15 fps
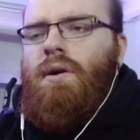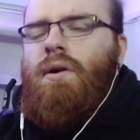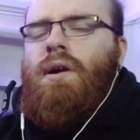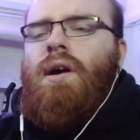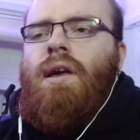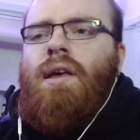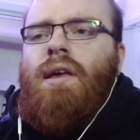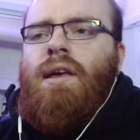
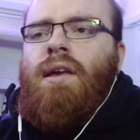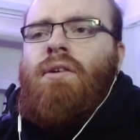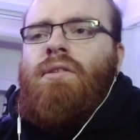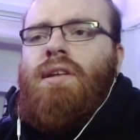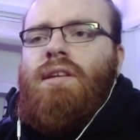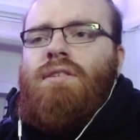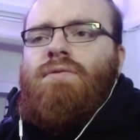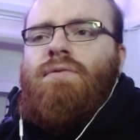Okay, in
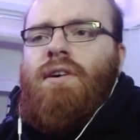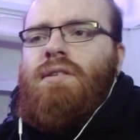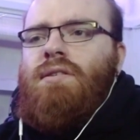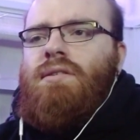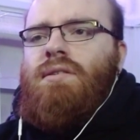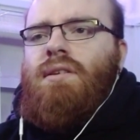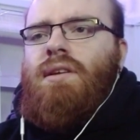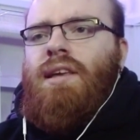this
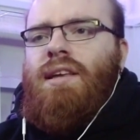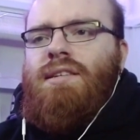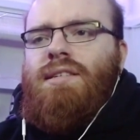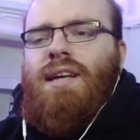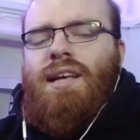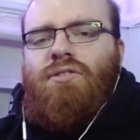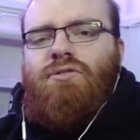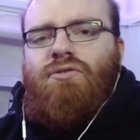verse, he's
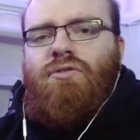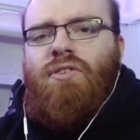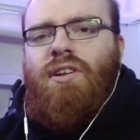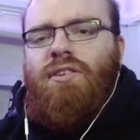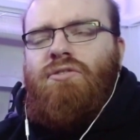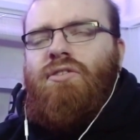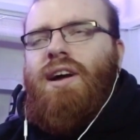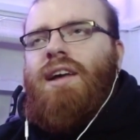like
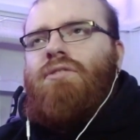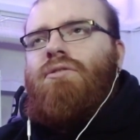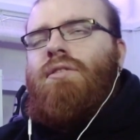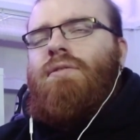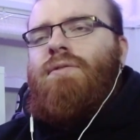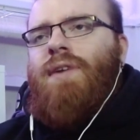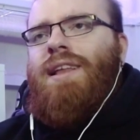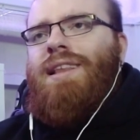really trying to
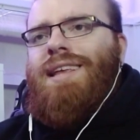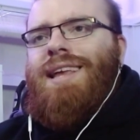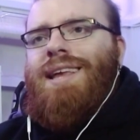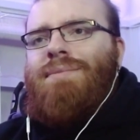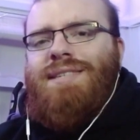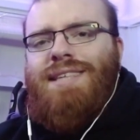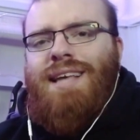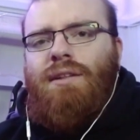defend
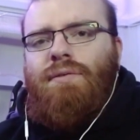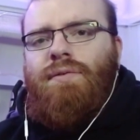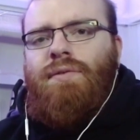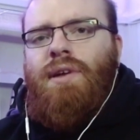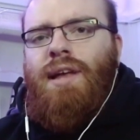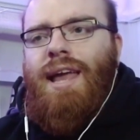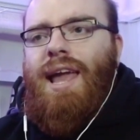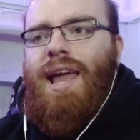himself
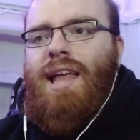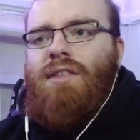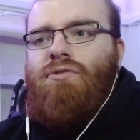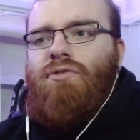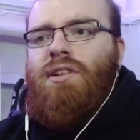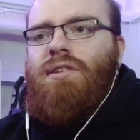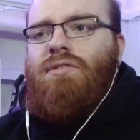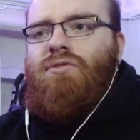
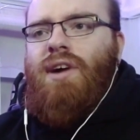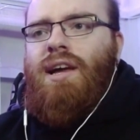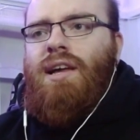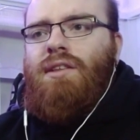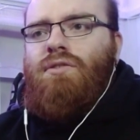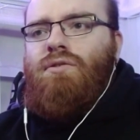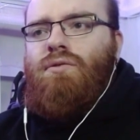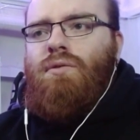and really
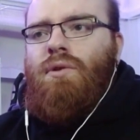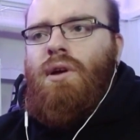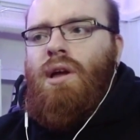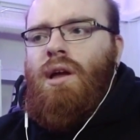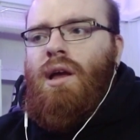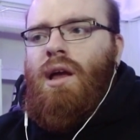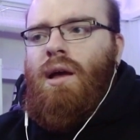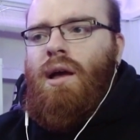trying to
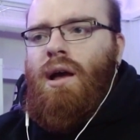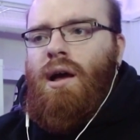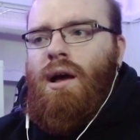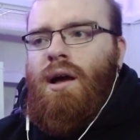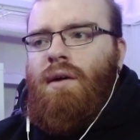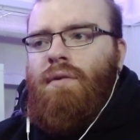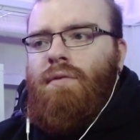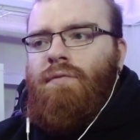
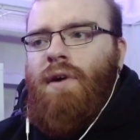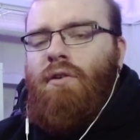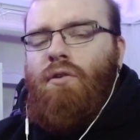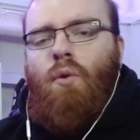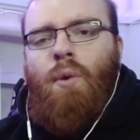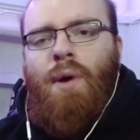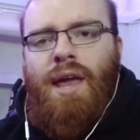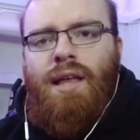uh, find
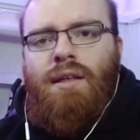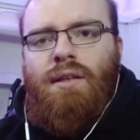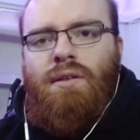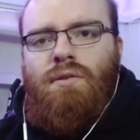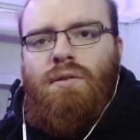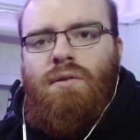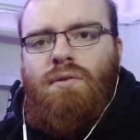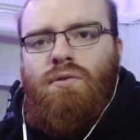a way
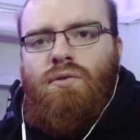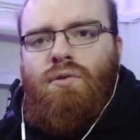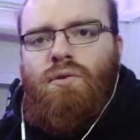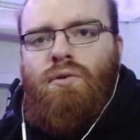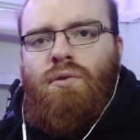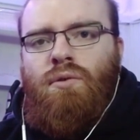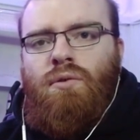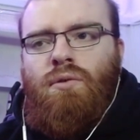to,
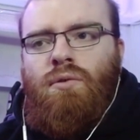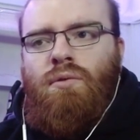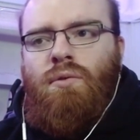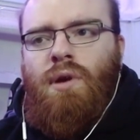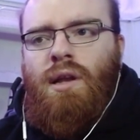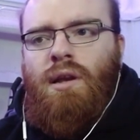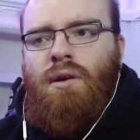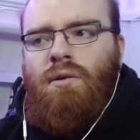
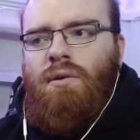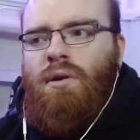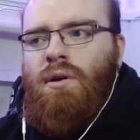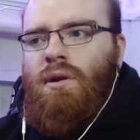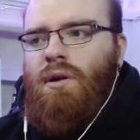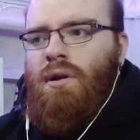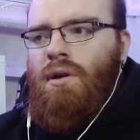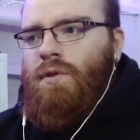you know,
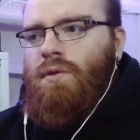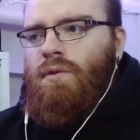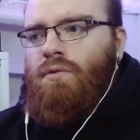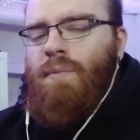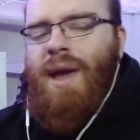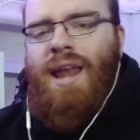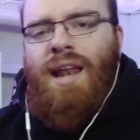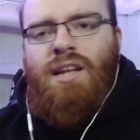
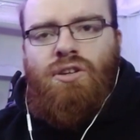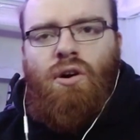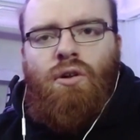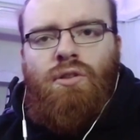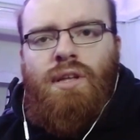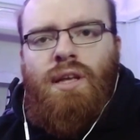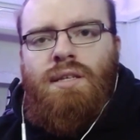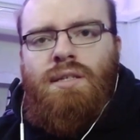to manage
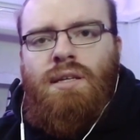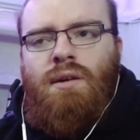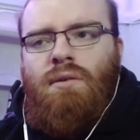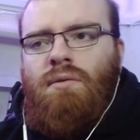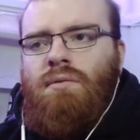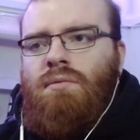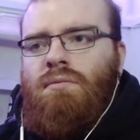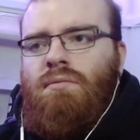all this, you
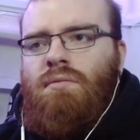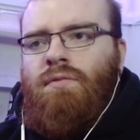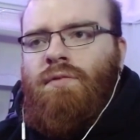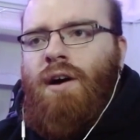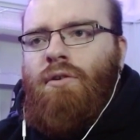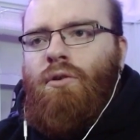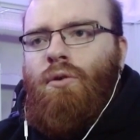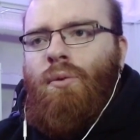know?
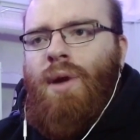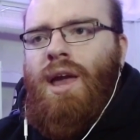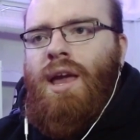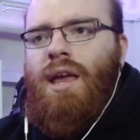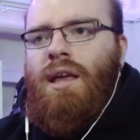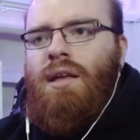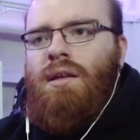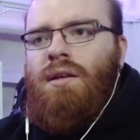Found a
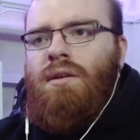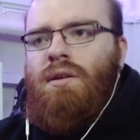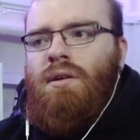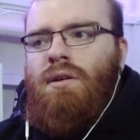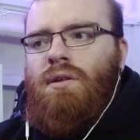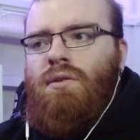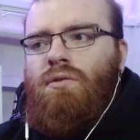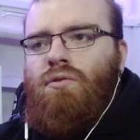way
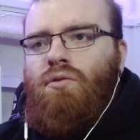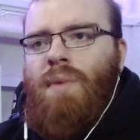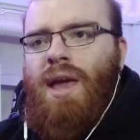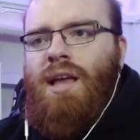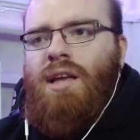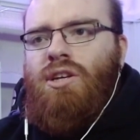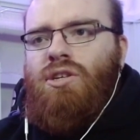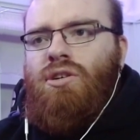to
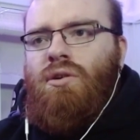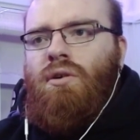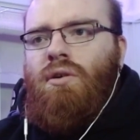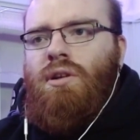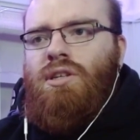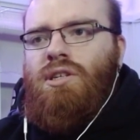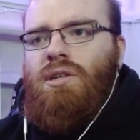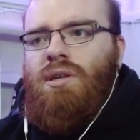make
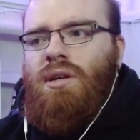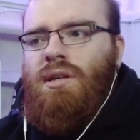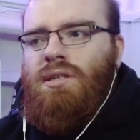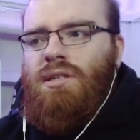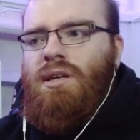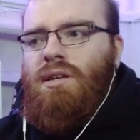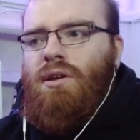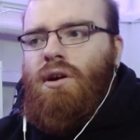sure she,
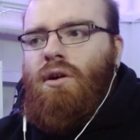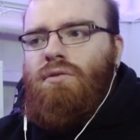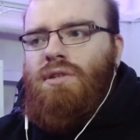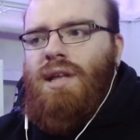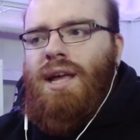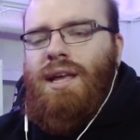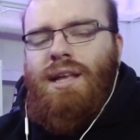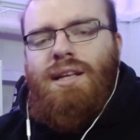she knows,
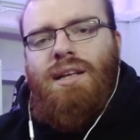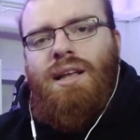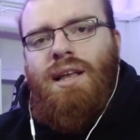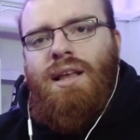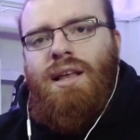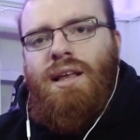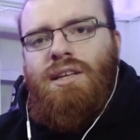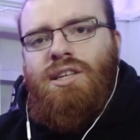like,
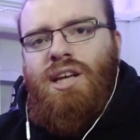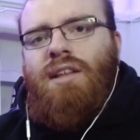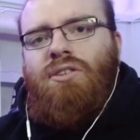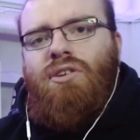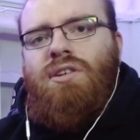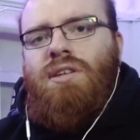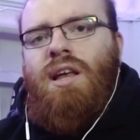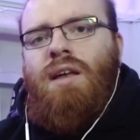she can
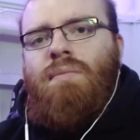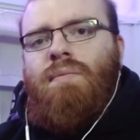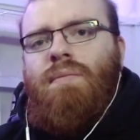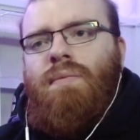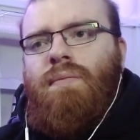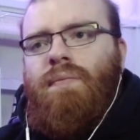trust him,